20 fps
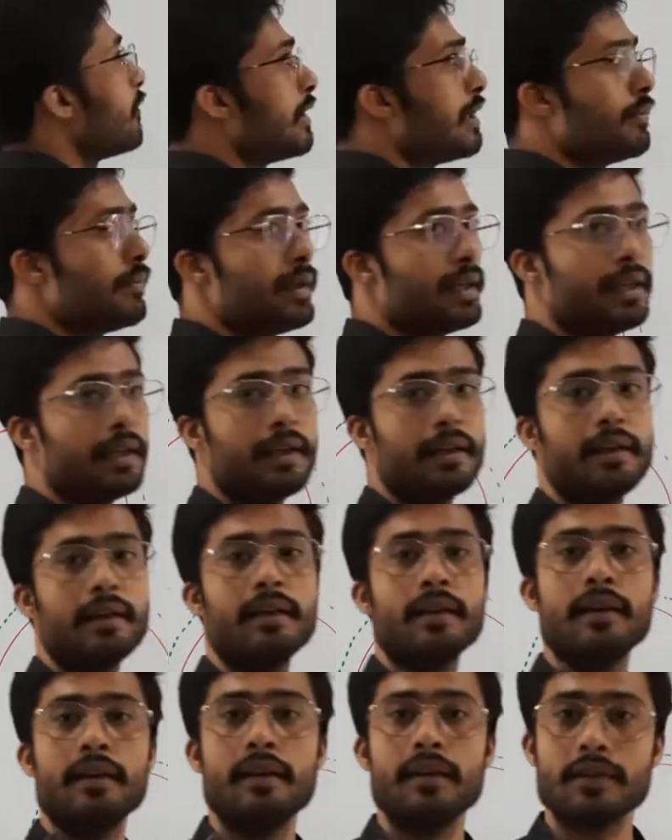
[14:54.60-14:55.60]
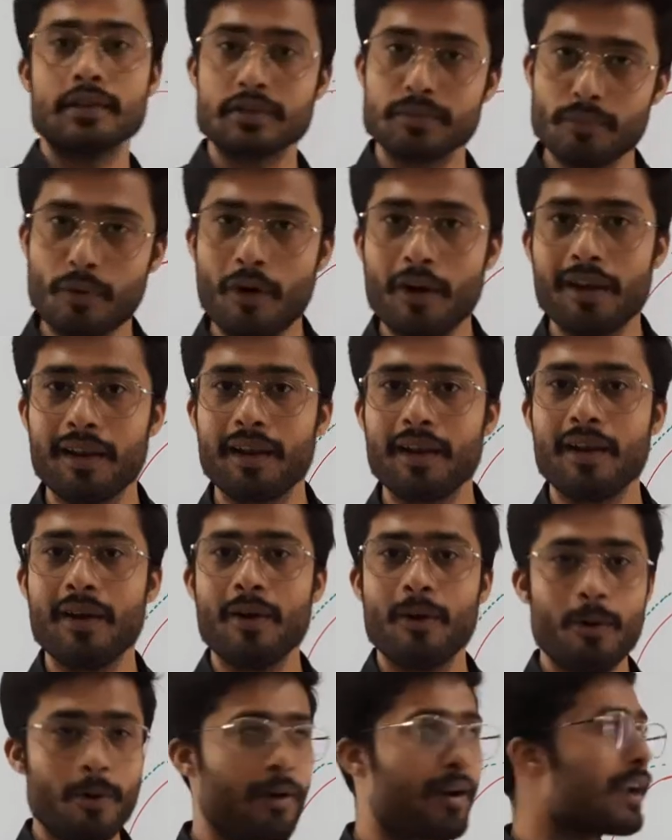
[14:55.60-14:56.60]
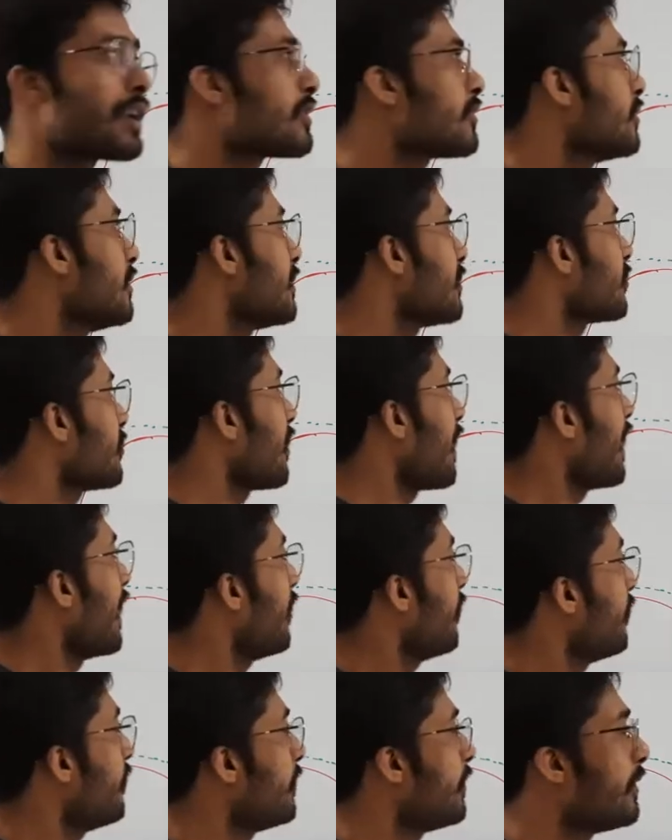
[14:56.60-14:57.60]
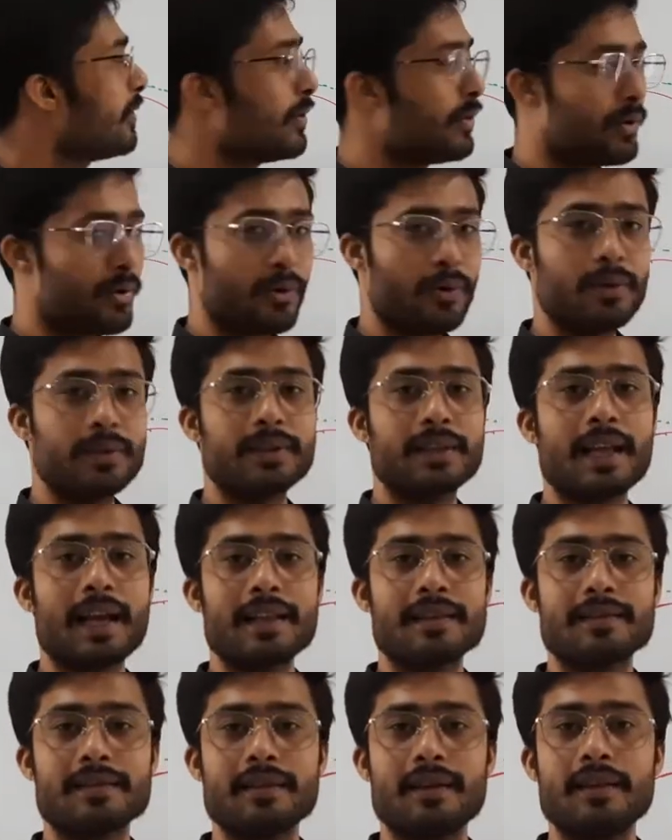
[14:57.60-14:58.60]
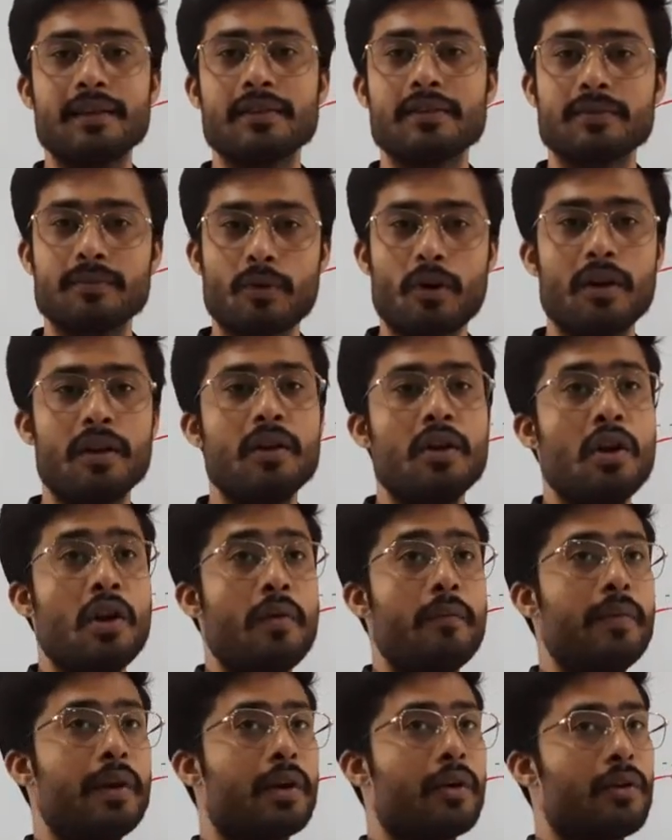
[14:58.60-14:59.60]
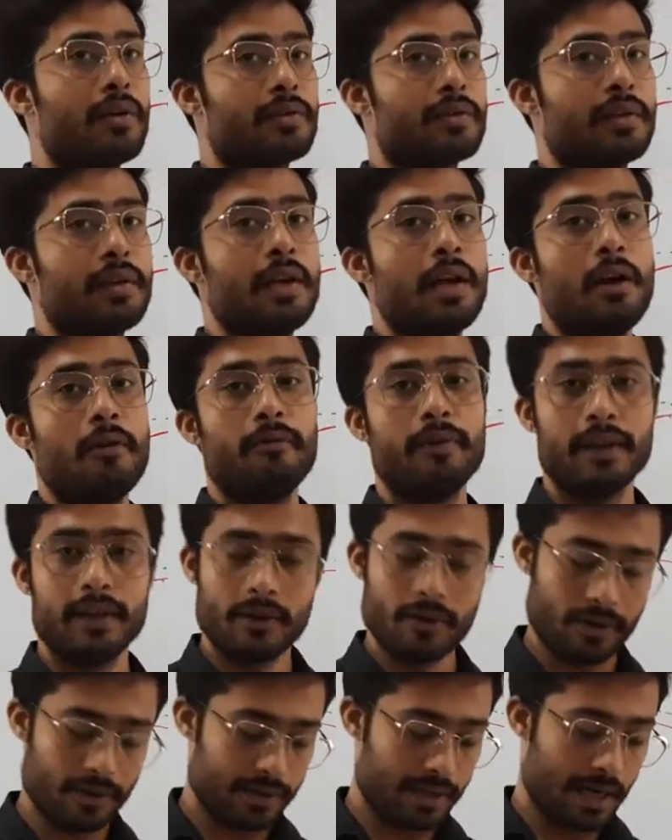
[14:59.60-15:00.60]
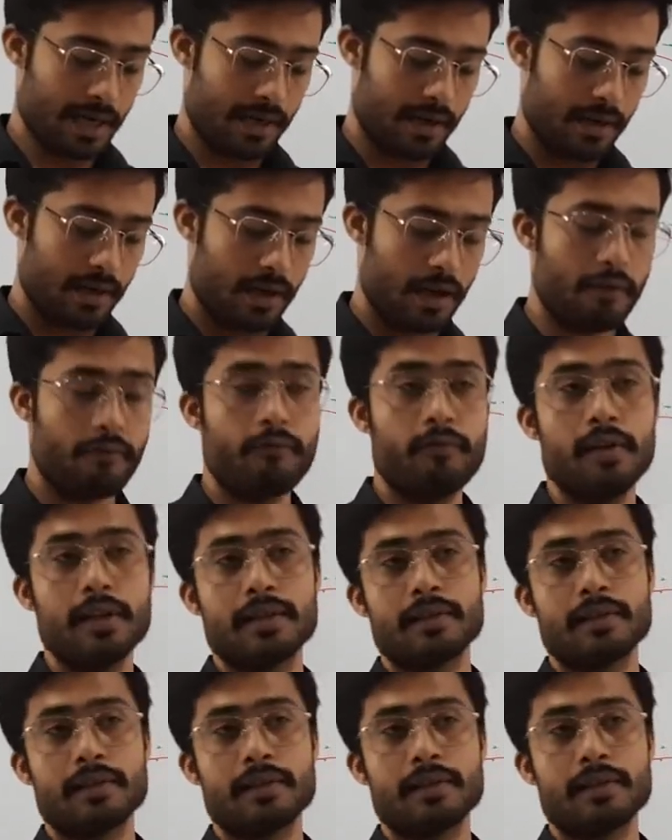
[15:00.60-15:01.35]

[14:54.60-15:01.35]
will be small. Okay students, so I have drawn that sun small because we know that if we